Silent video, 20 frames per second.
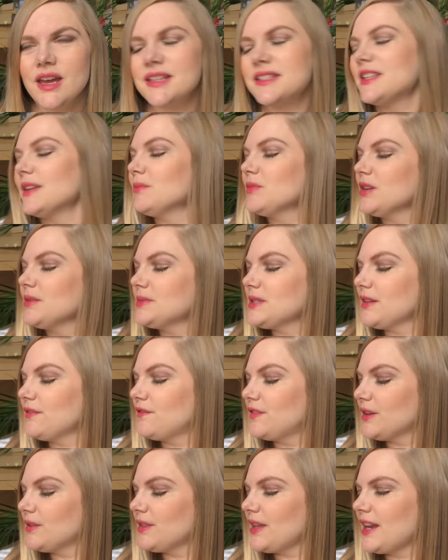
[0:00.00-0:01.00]
sometimes I
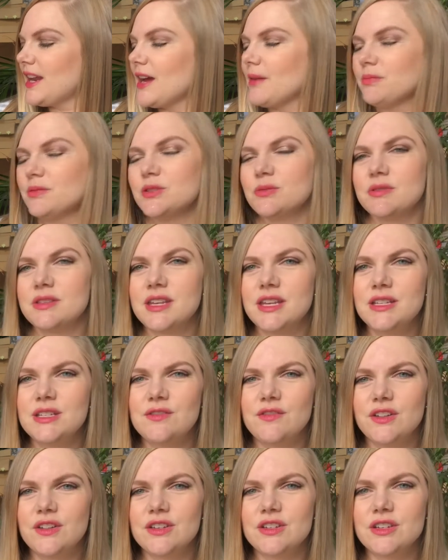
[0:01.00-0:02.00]
feel that happens with kids
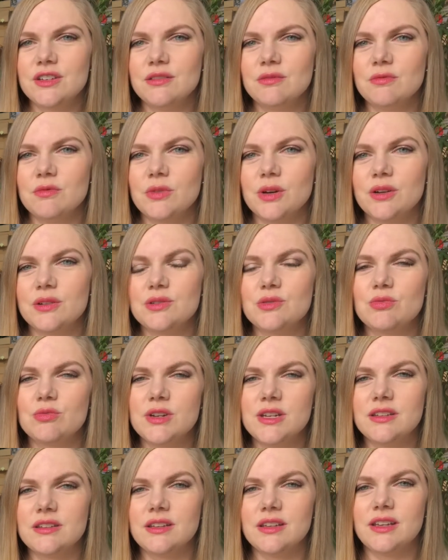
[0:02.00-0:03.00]
fiction, whereas
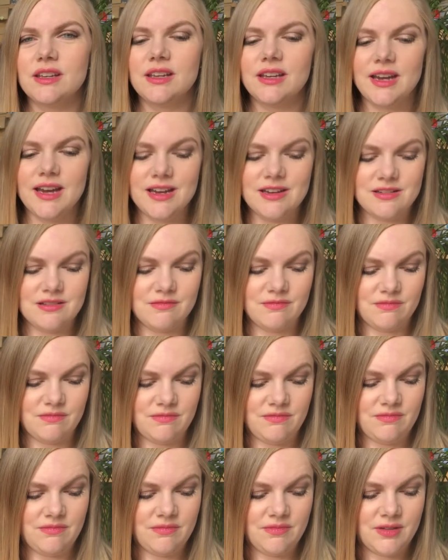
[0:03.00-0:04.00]
really I
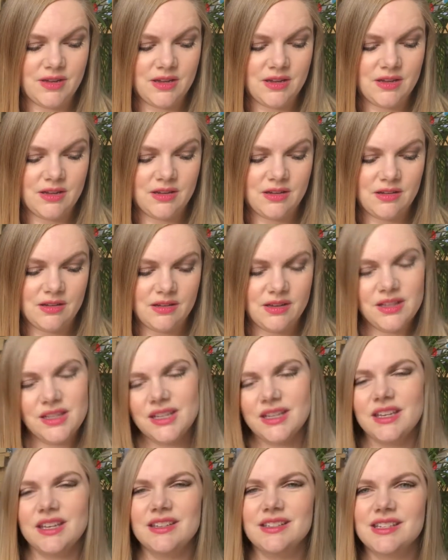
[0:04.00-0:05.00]

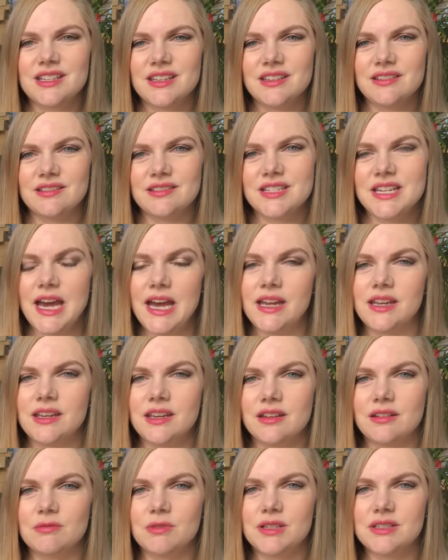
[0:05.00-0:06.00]
think kids can take
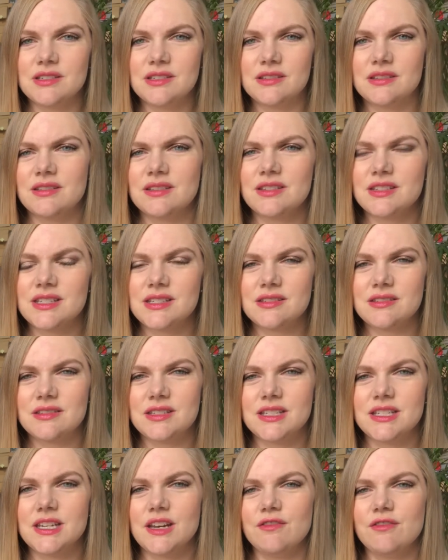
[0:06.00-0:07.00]
it when
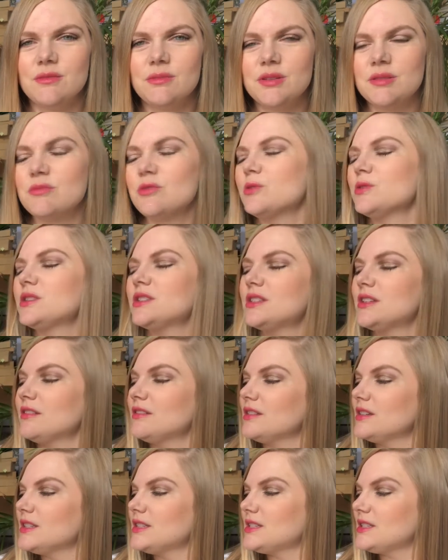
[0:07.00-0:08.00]
stuff a bit more
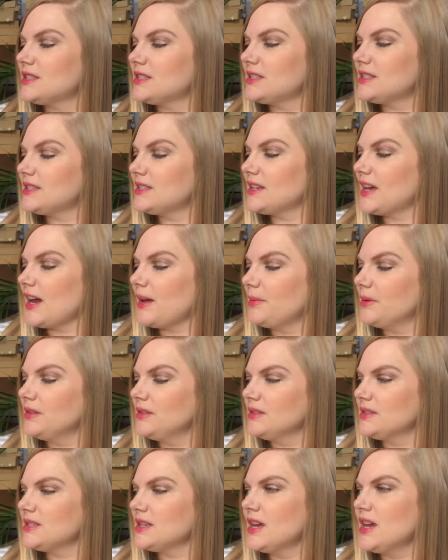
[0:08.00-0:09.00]
serious
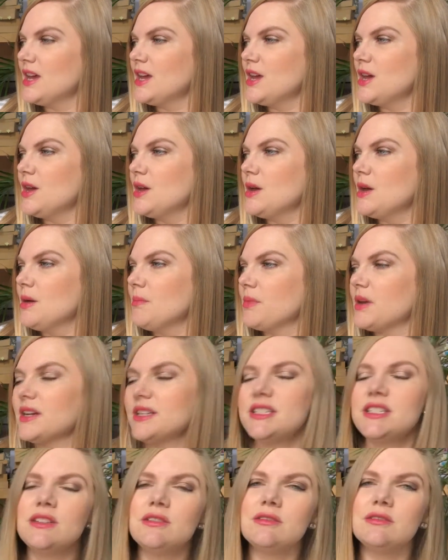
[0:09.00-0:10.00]
happens. But I
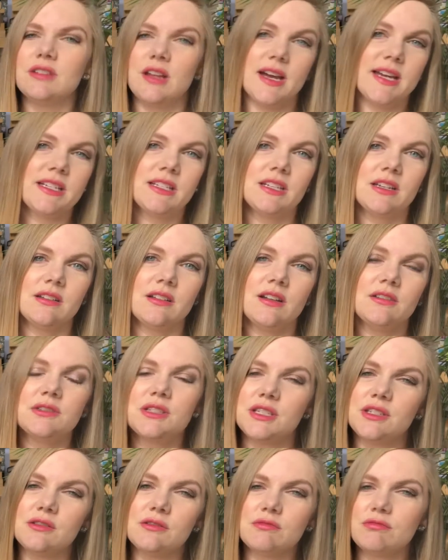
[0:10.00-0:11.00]
still liked it. I'll
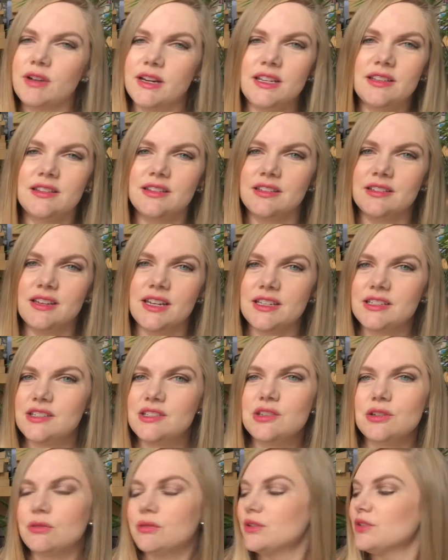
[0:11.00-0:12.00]
still read the next
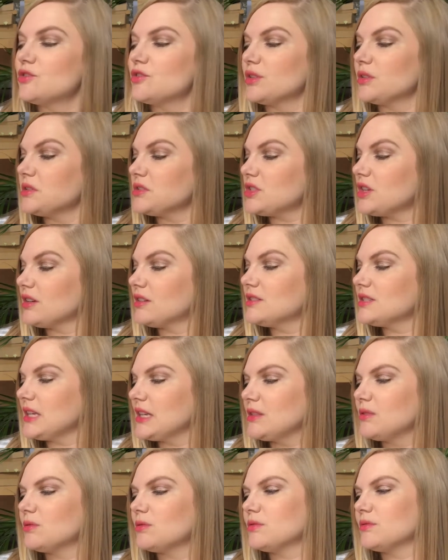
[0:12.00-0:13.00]
two in the trilogy because I
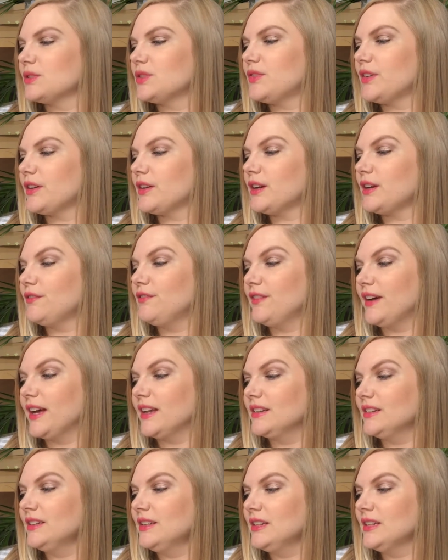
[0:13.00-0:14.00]
thought it was very
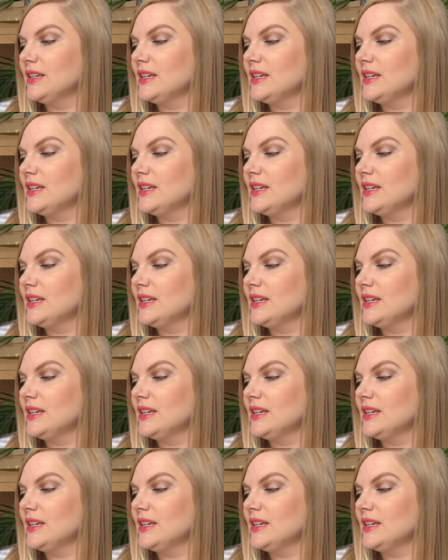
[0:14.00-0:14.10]
fun.